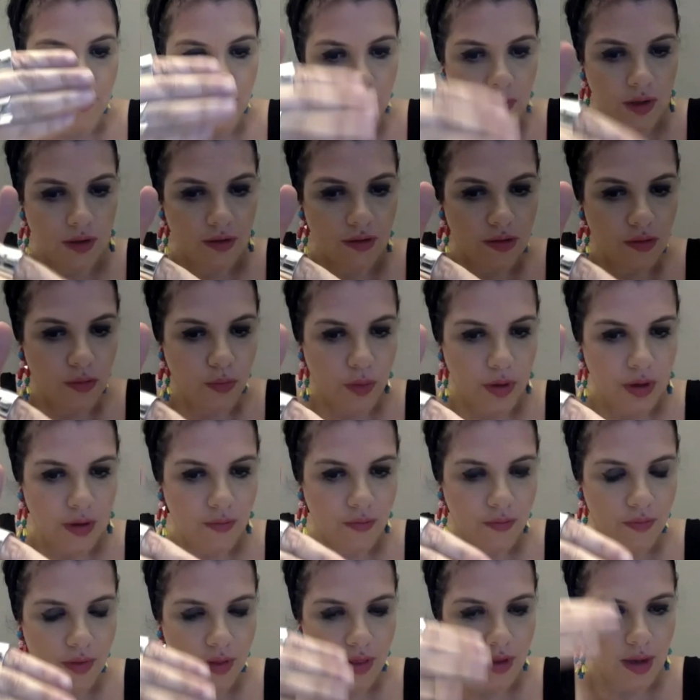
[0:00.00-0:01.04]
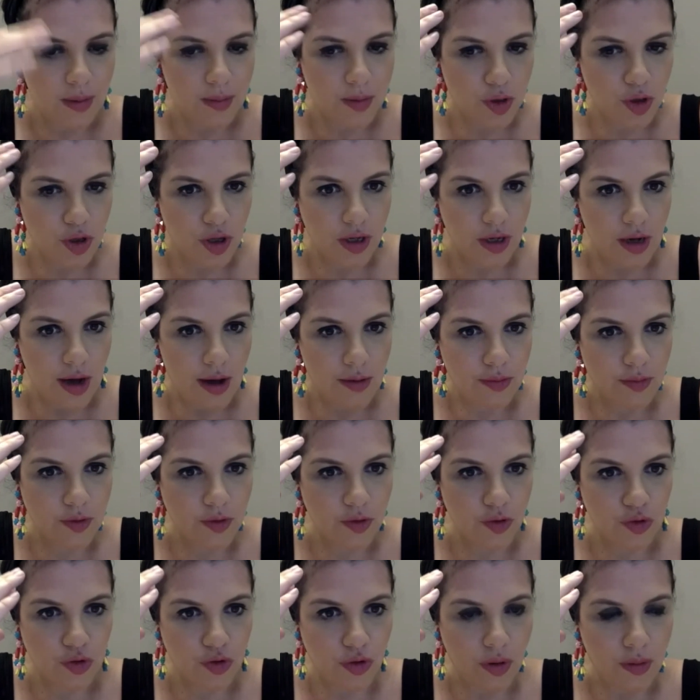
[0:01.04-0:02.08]
This is what the image I got
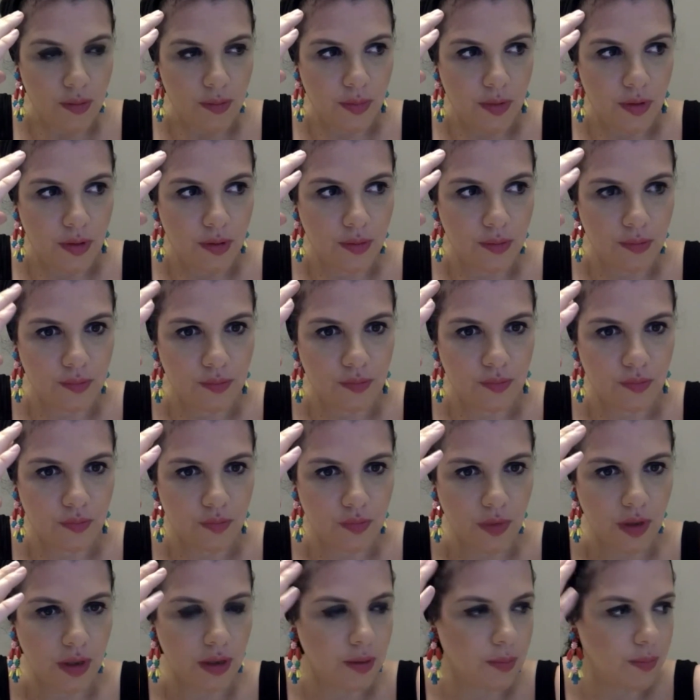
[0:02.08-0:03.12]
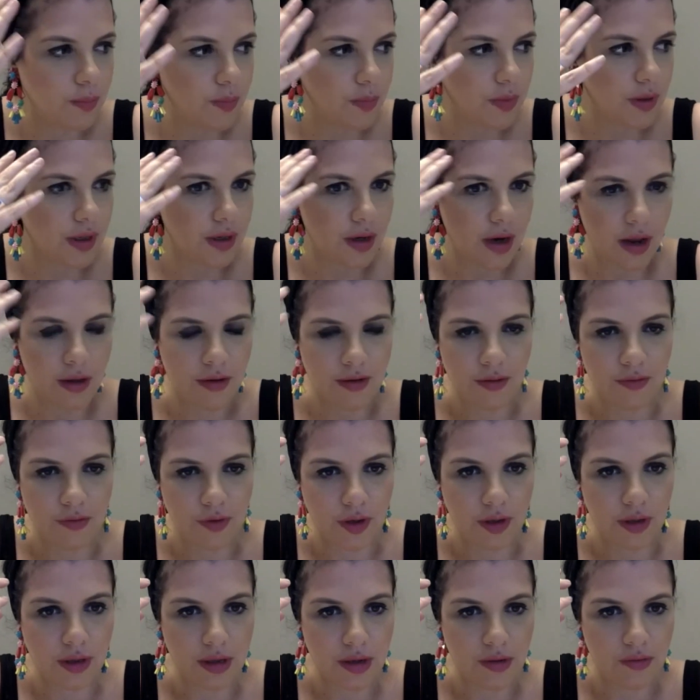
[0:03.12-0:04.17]
was Trump, like, as if he